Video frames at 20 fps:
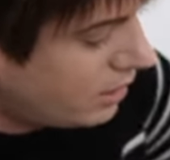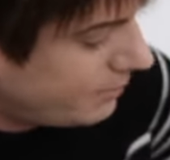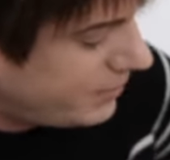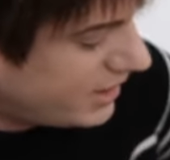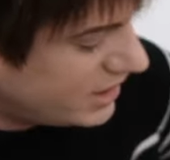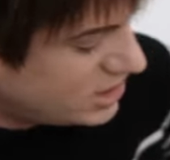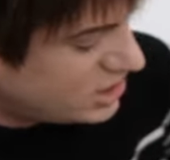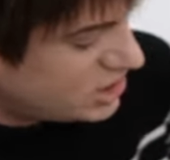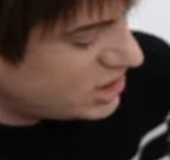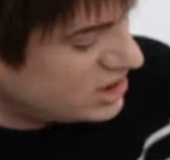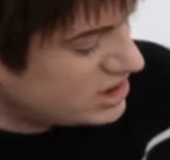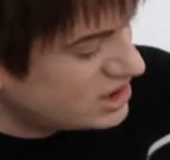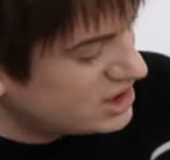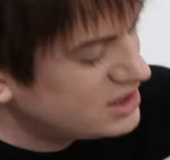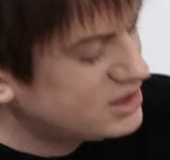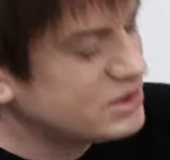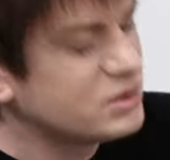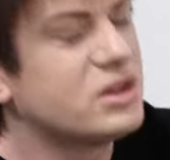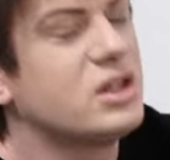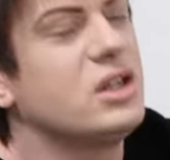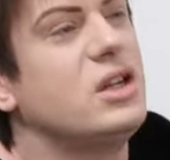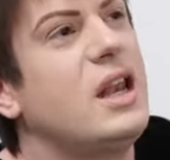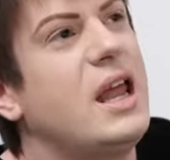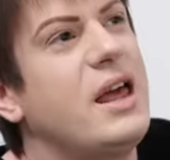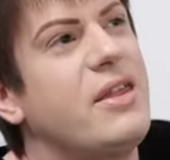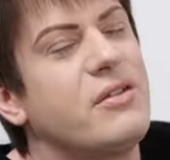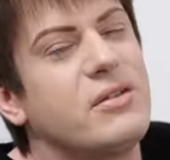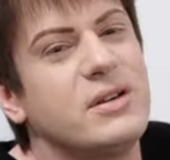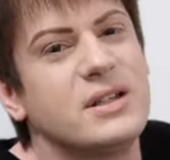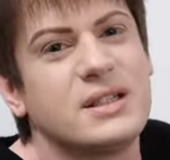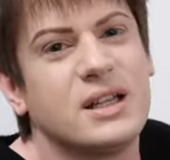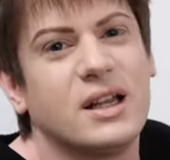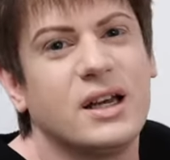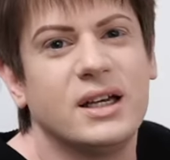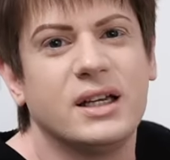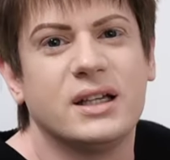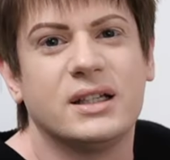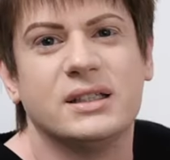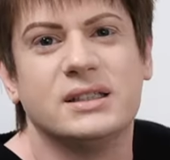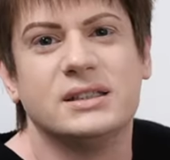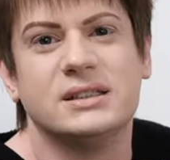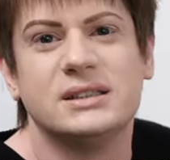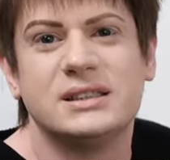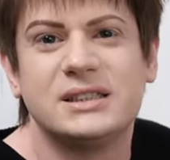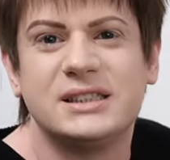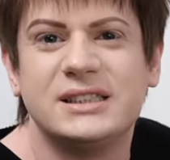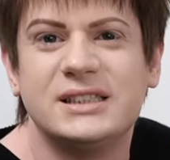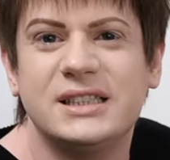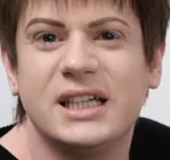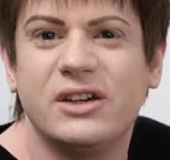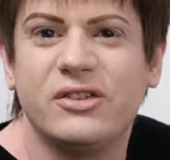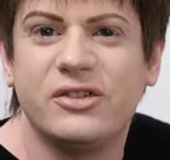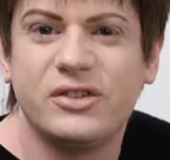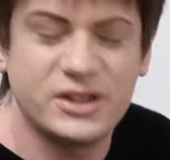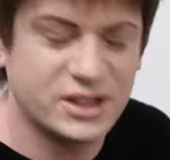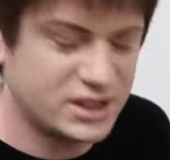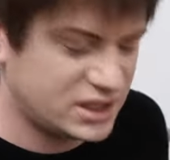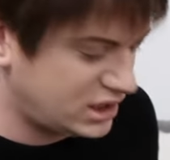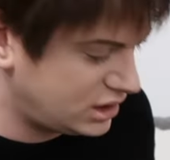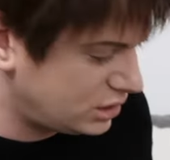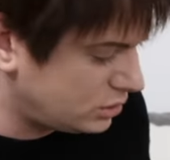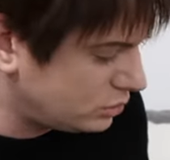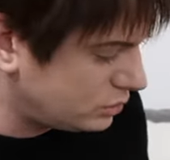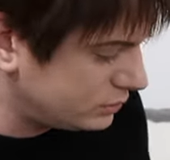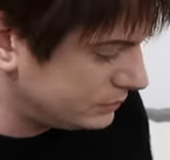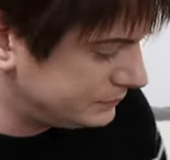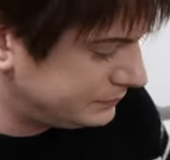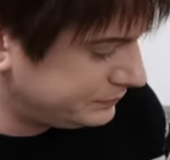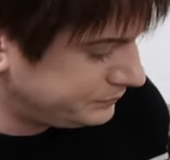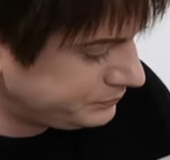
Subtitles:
but it's just because the leather is like stiff still.